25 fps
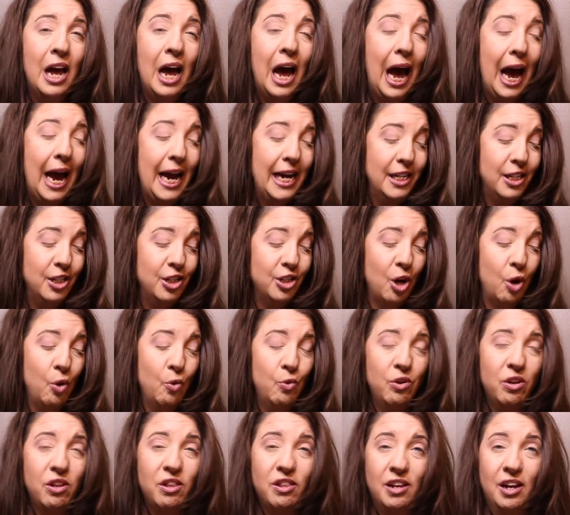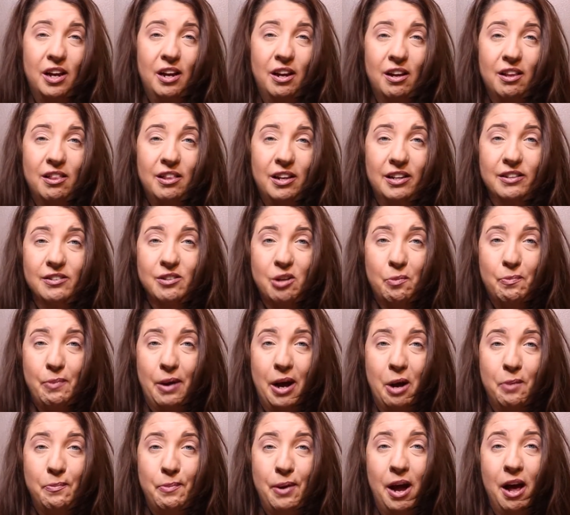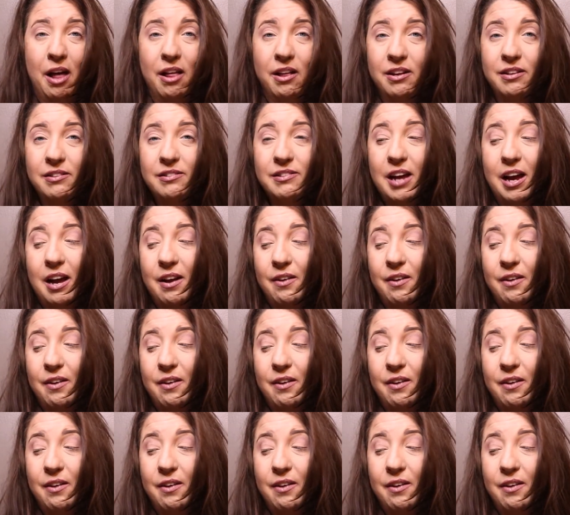I don't think these are bad palettes.